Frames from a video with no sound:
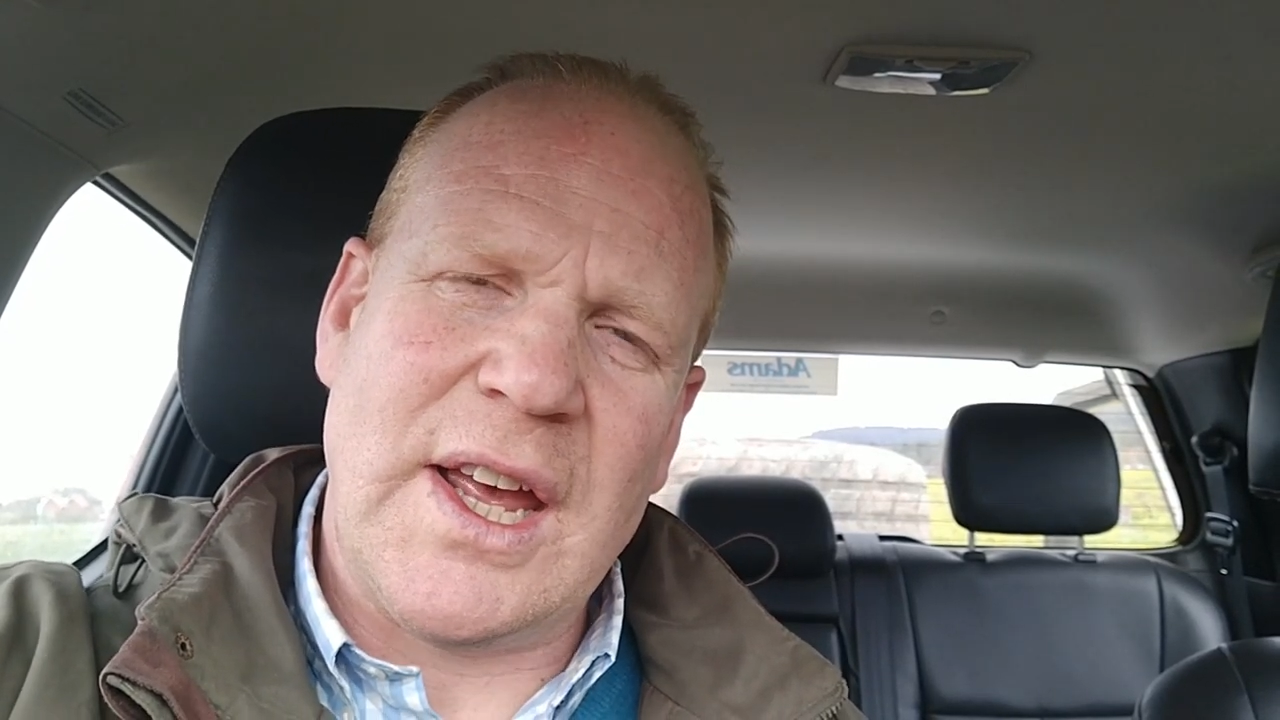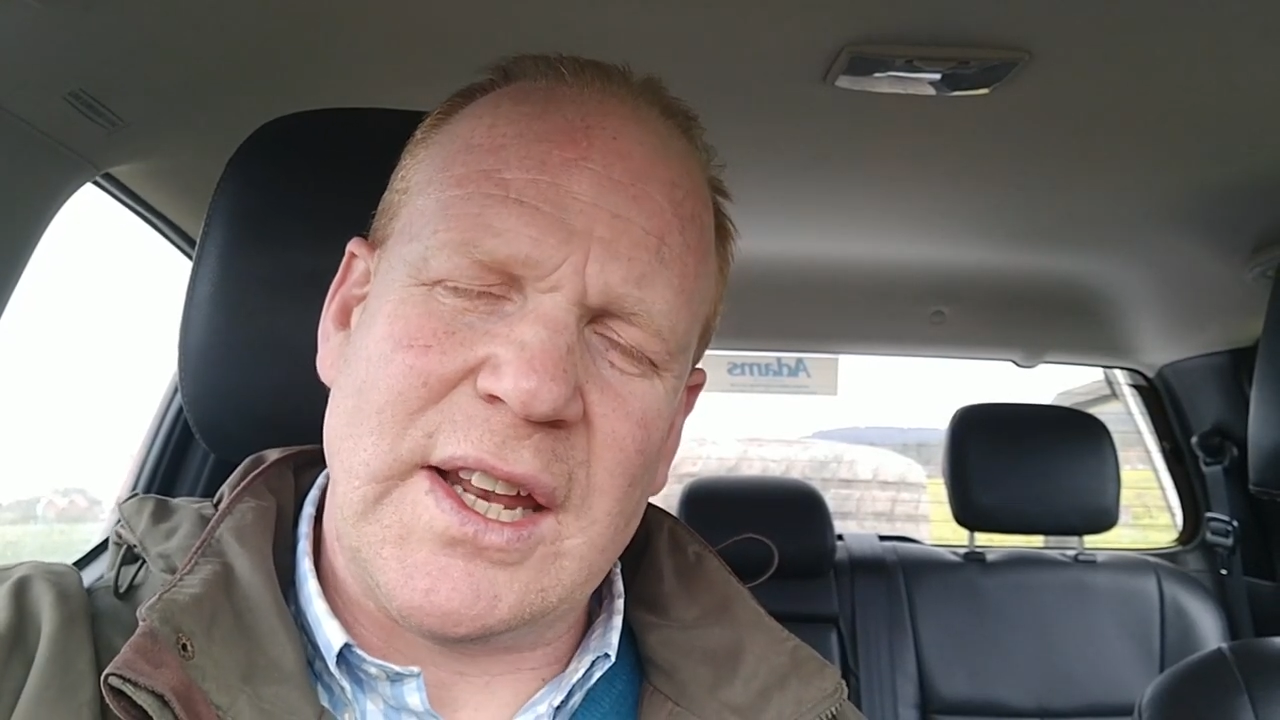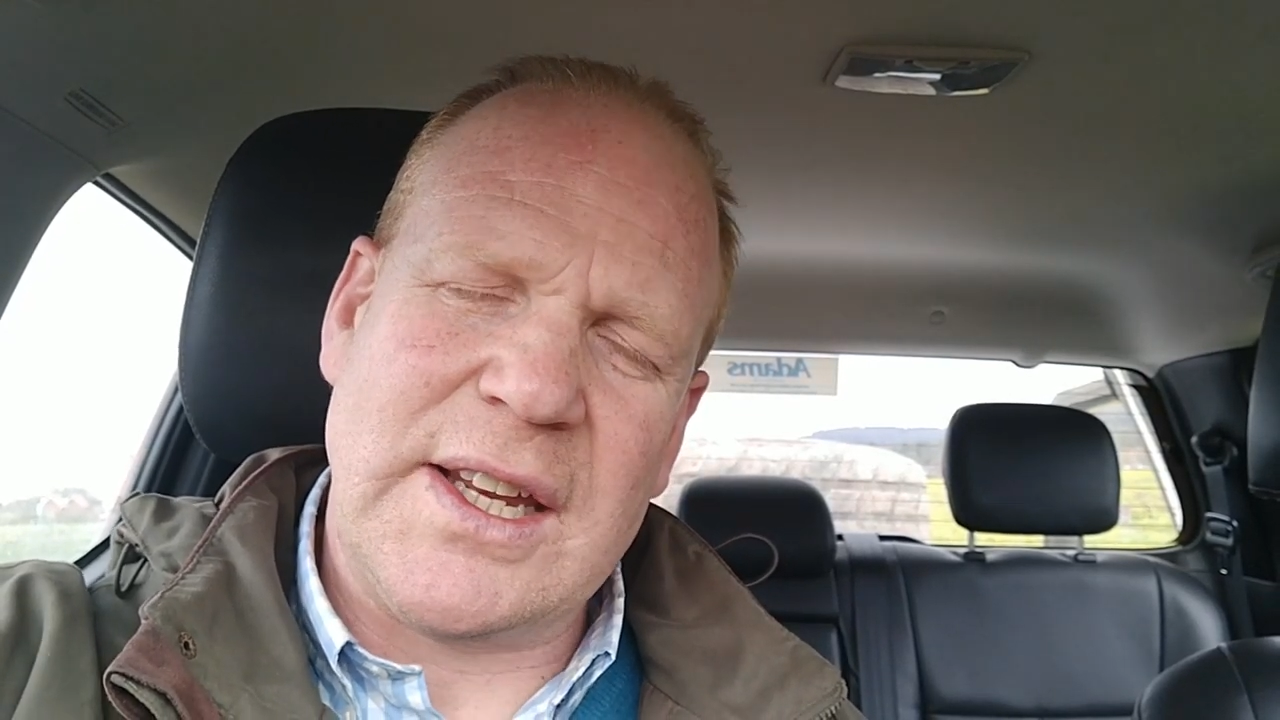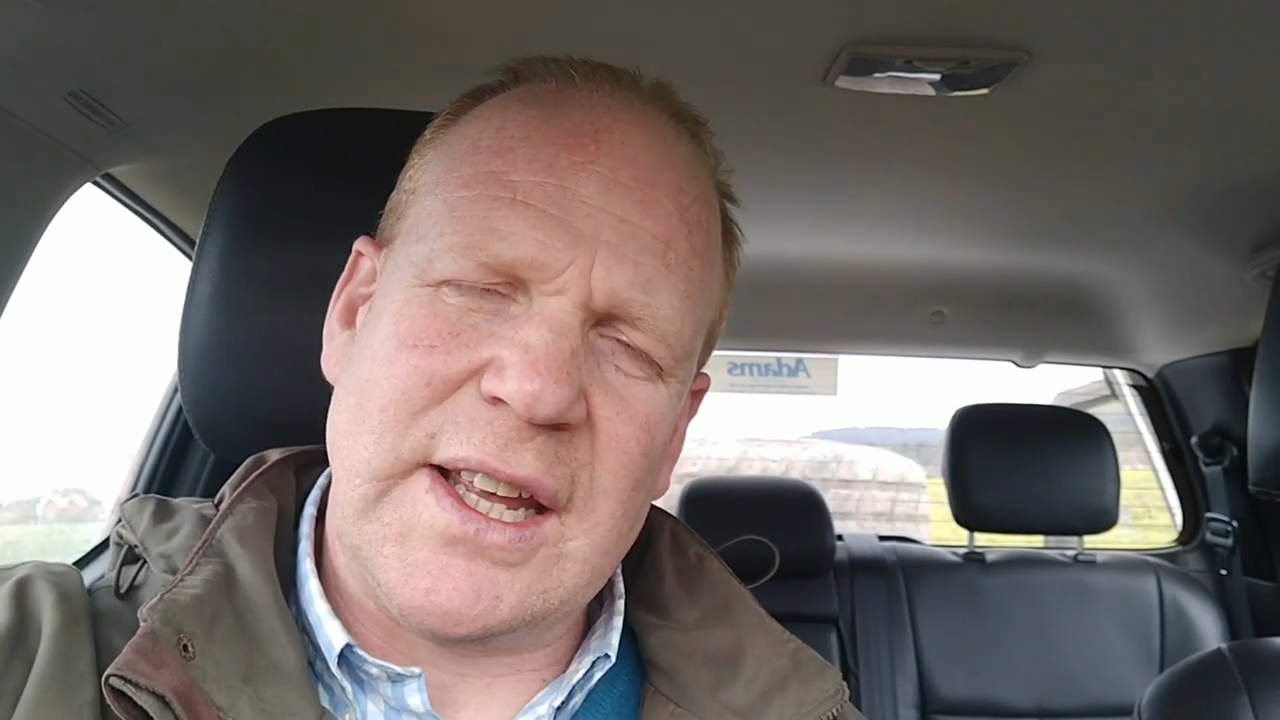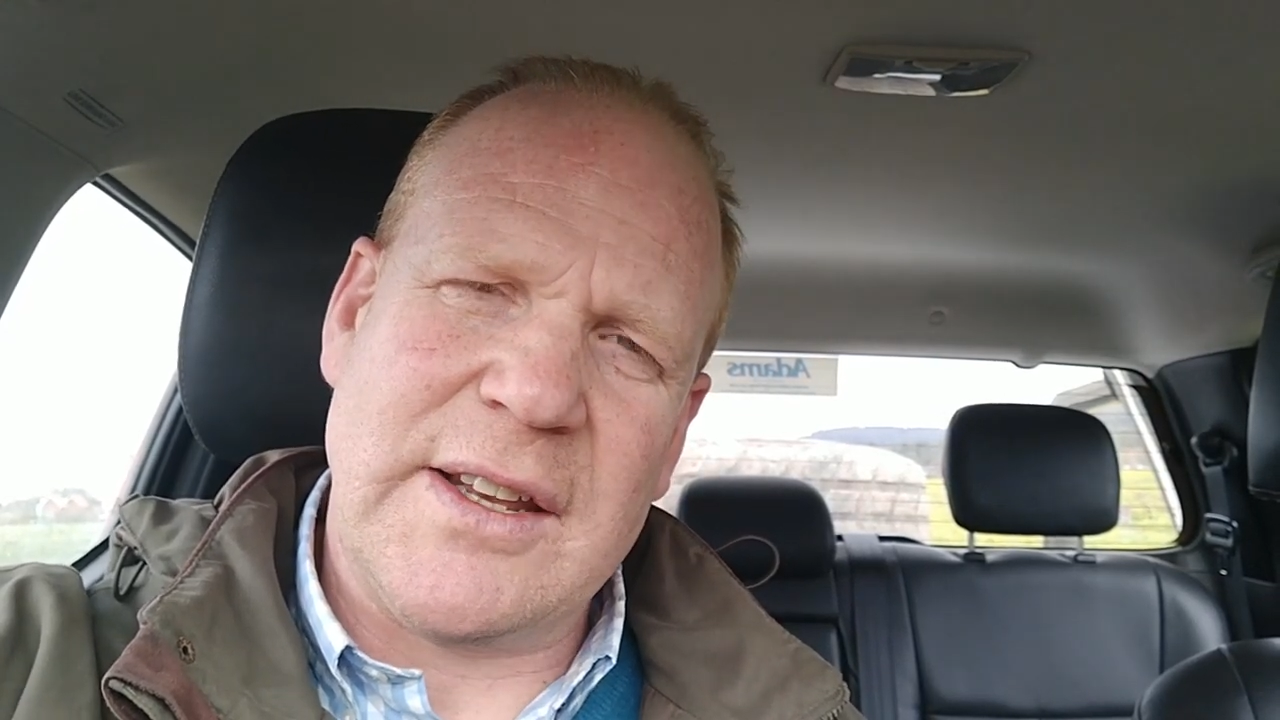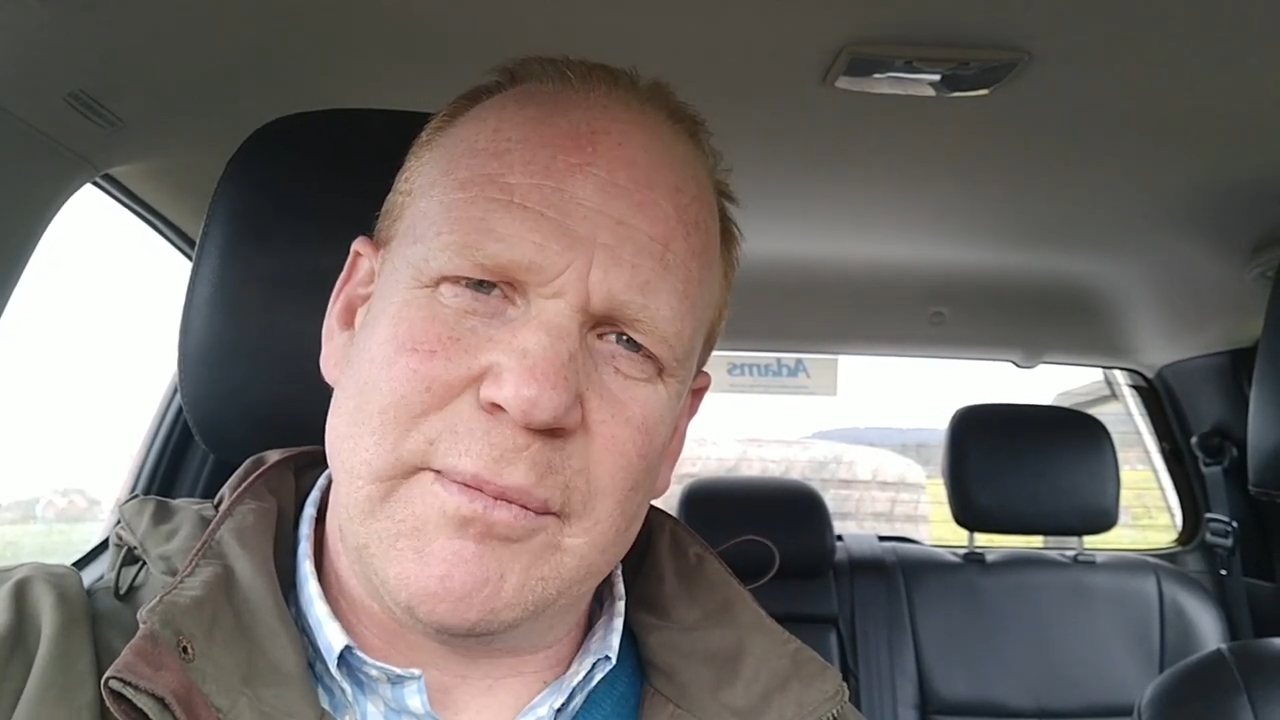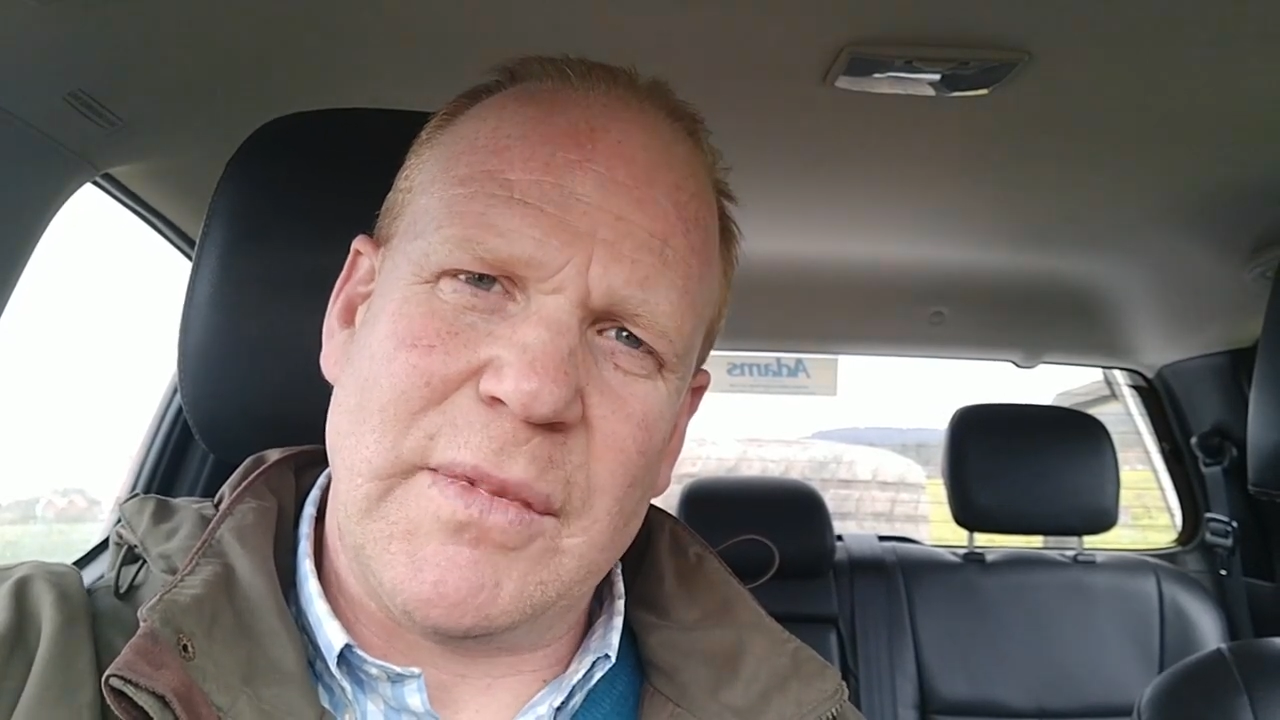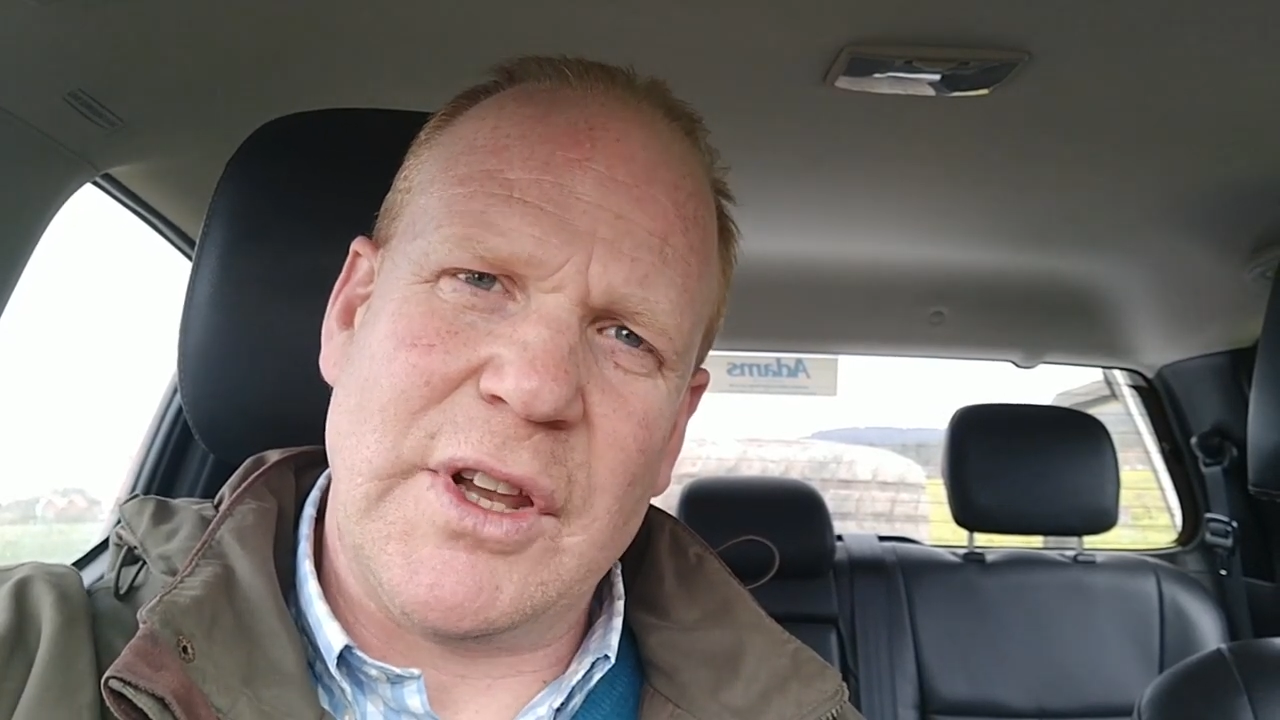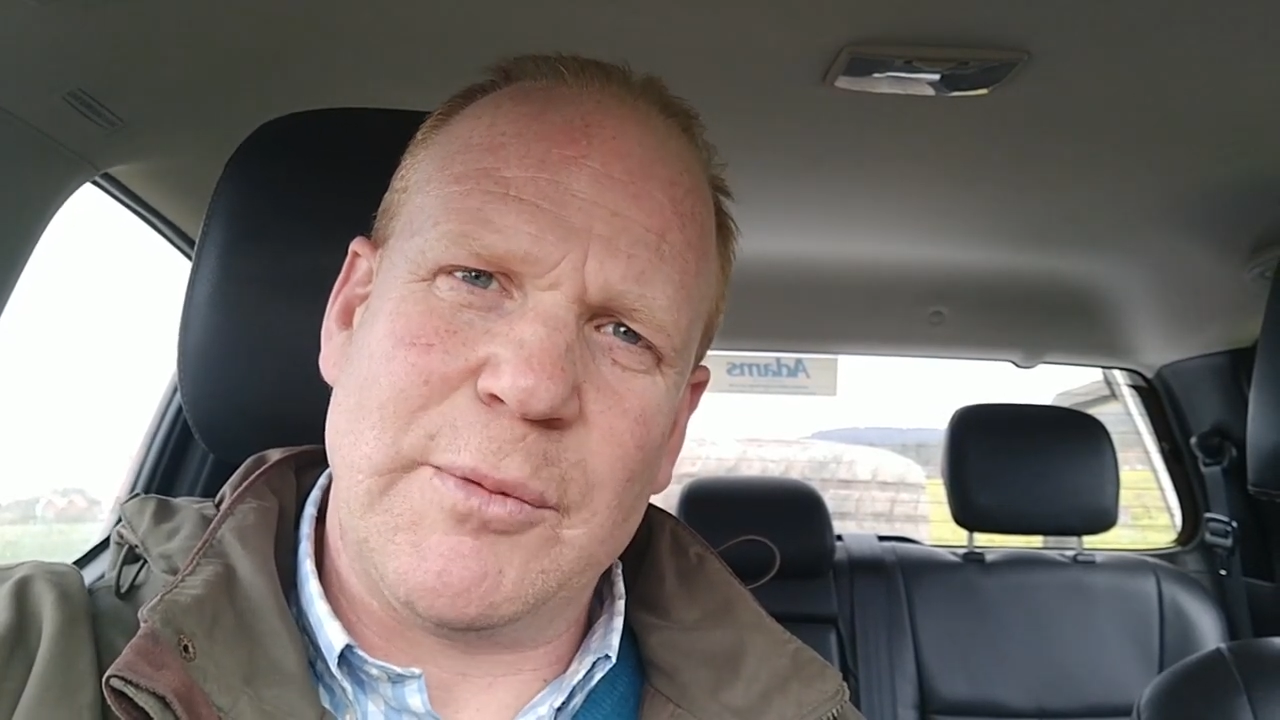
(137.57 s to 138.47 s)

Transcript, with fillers: and get them and